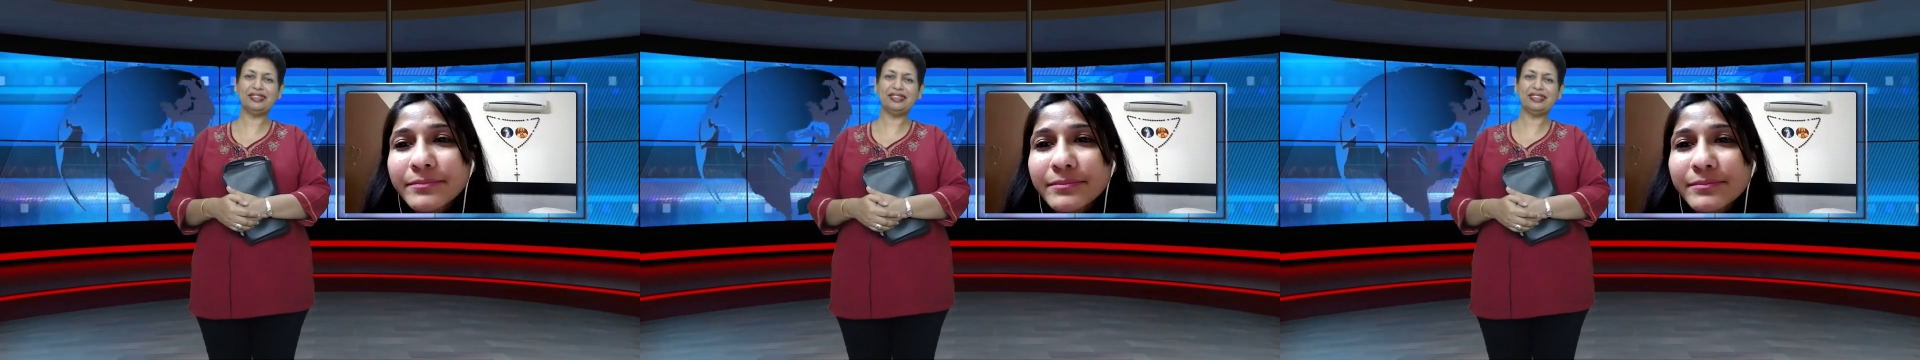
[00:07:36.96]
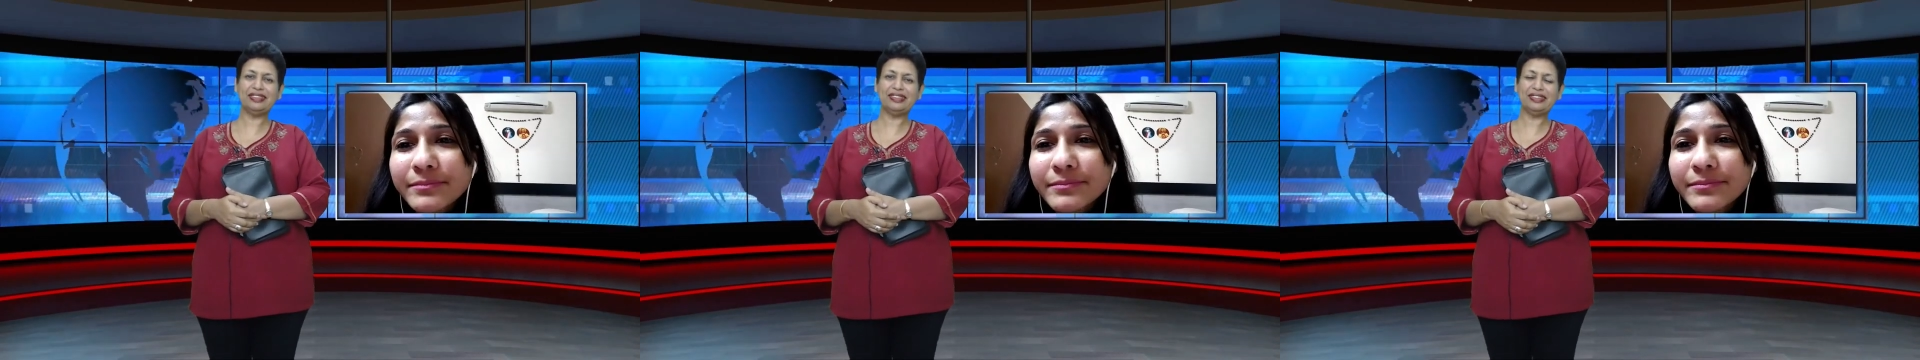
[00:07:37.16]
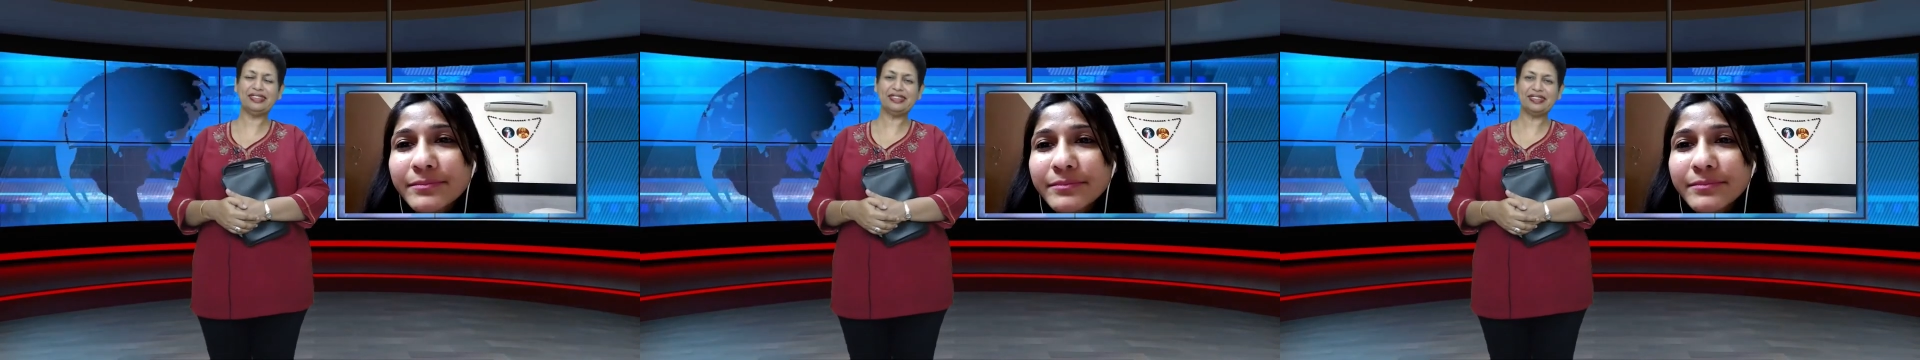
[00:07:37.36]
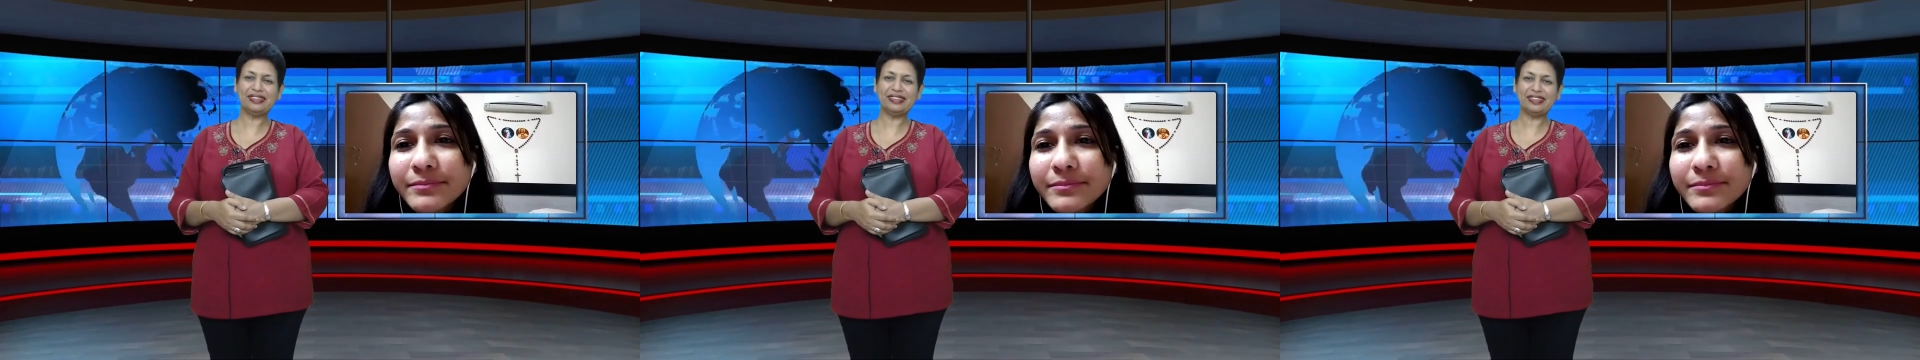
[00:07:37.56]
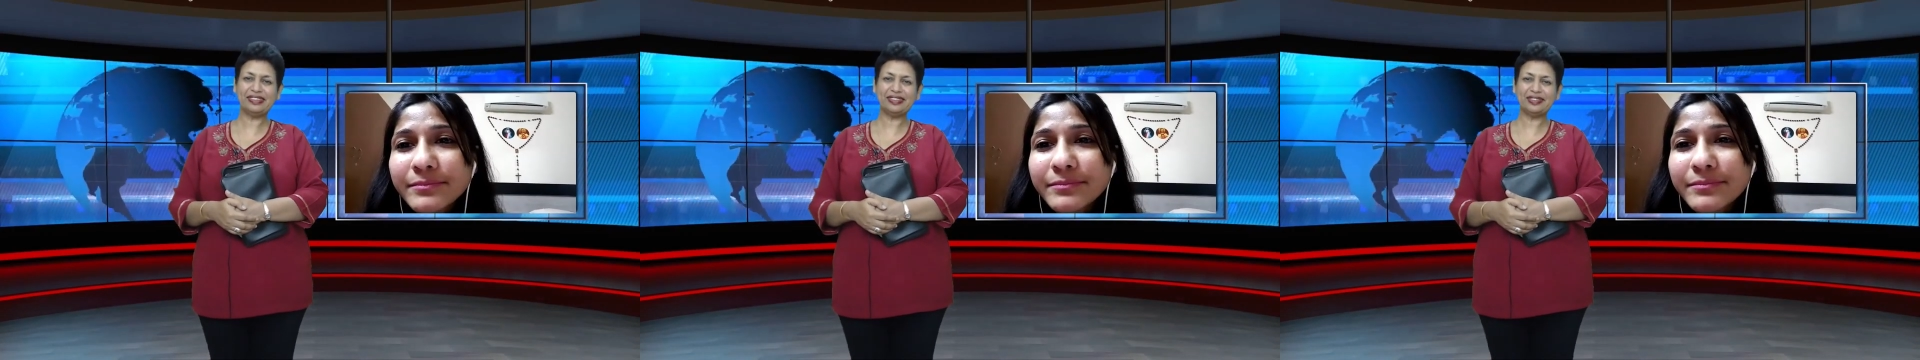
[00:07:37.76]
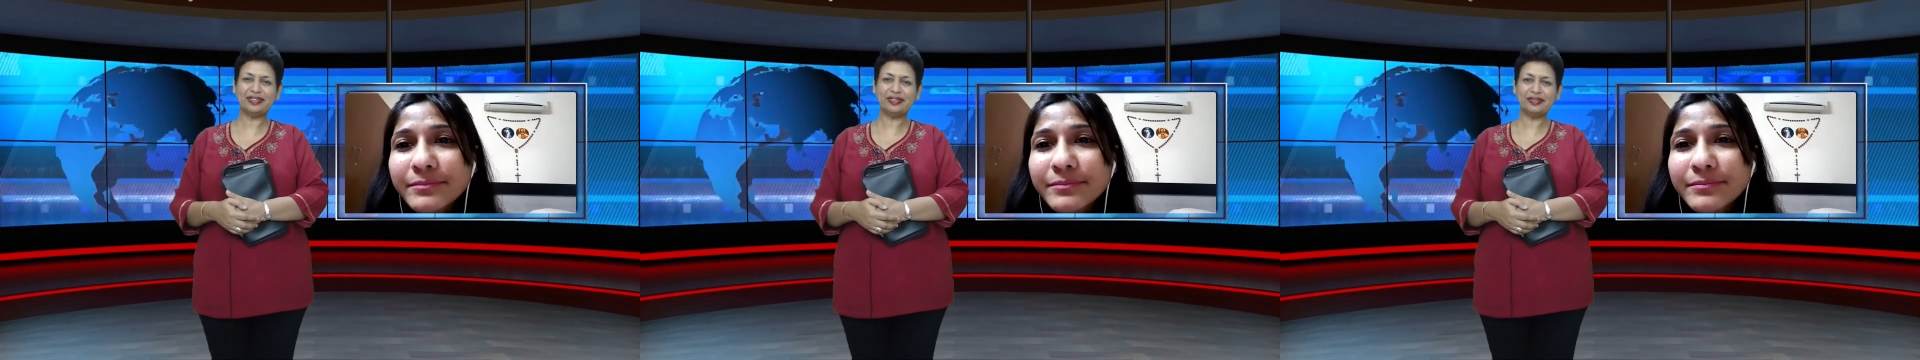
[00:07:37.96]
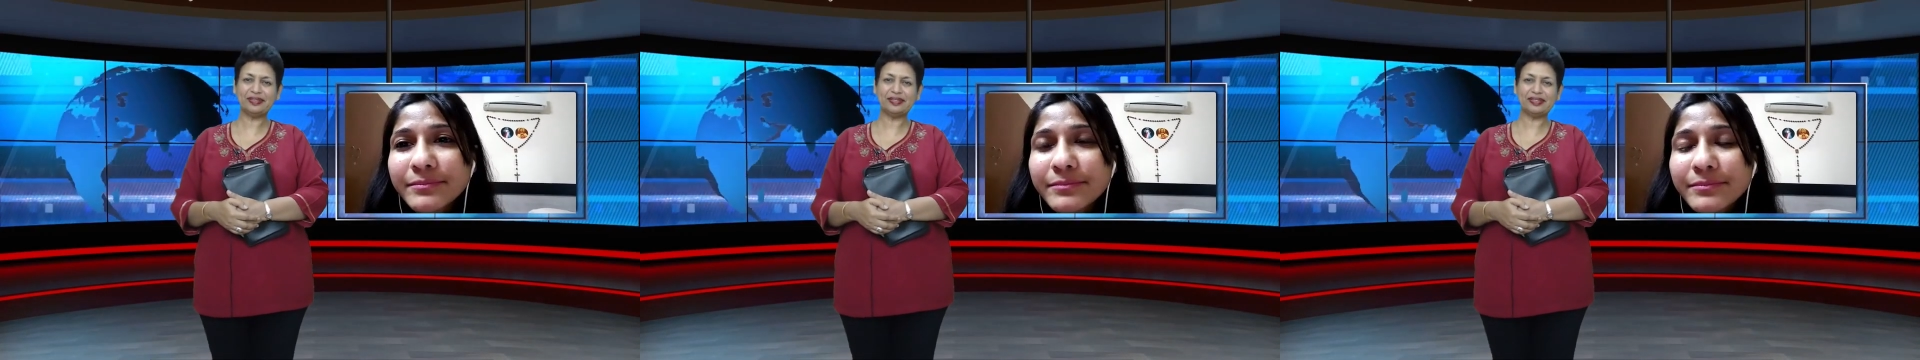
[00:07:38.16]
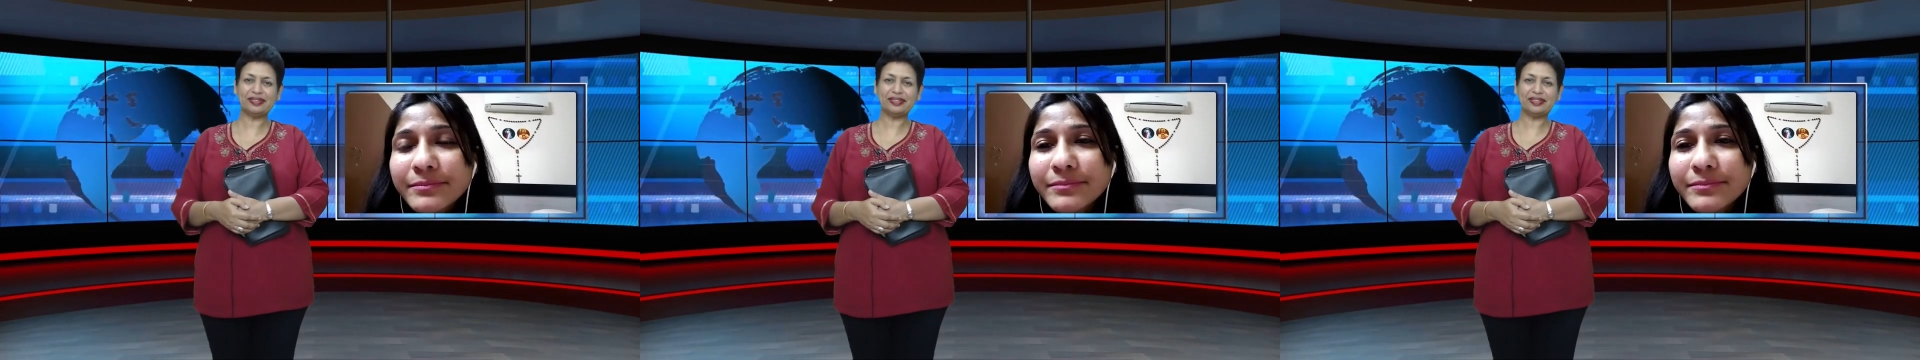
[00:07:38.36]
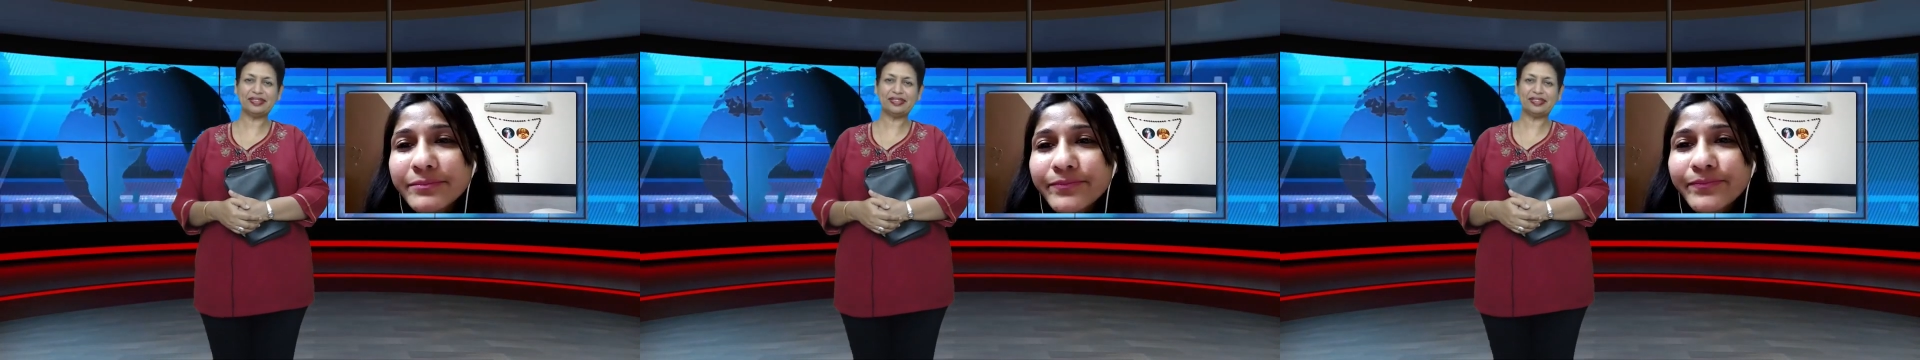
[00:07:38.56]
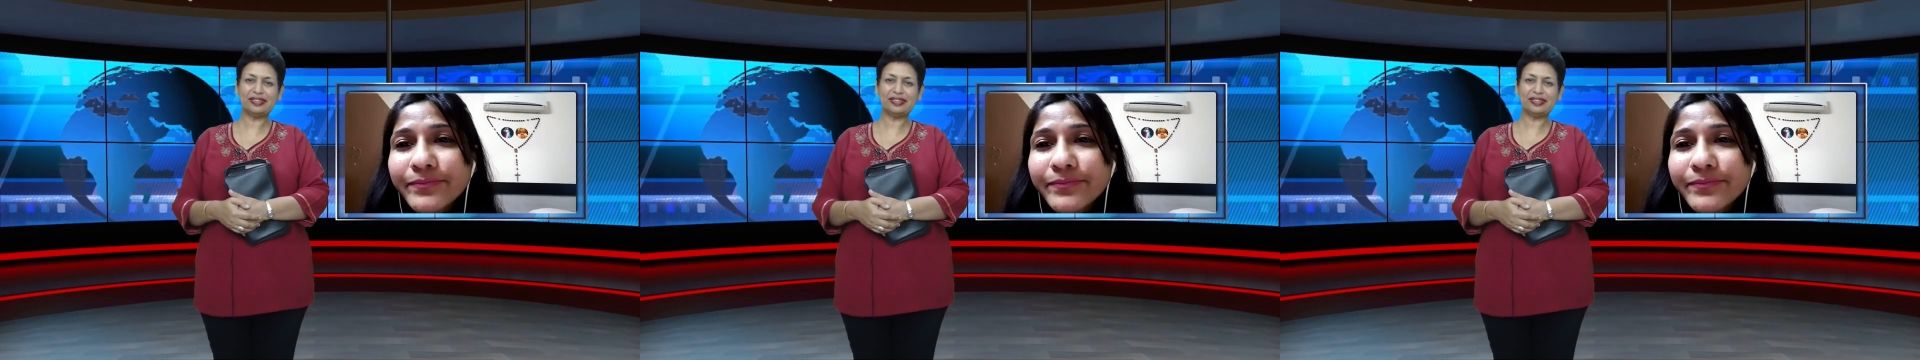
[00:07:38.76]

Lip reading: [no speech]